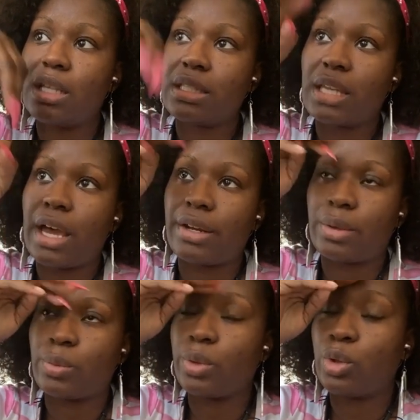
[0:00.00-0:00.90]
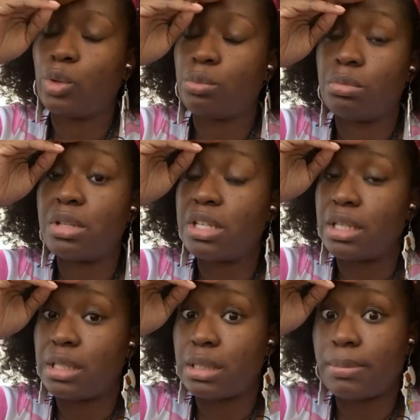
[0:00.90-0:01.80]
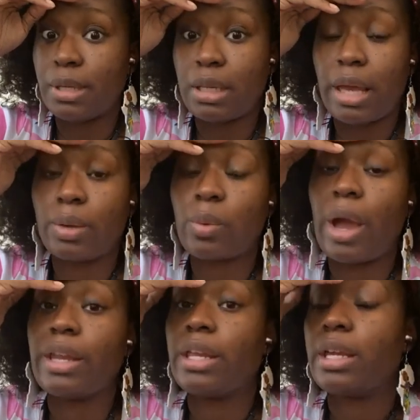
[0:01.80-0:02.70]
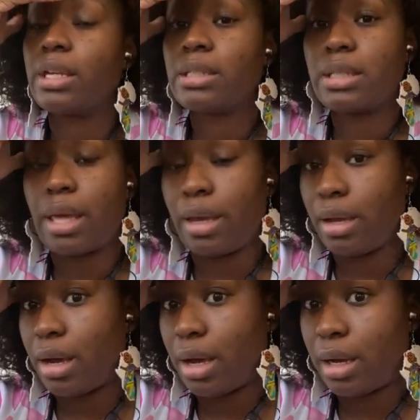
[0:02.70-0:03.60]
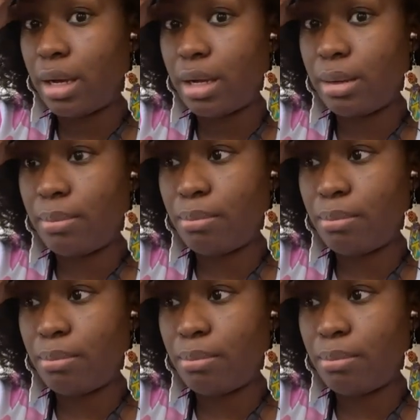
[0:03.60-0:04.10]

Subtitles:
Inside our room didn't smell like rotten eggs, thank God.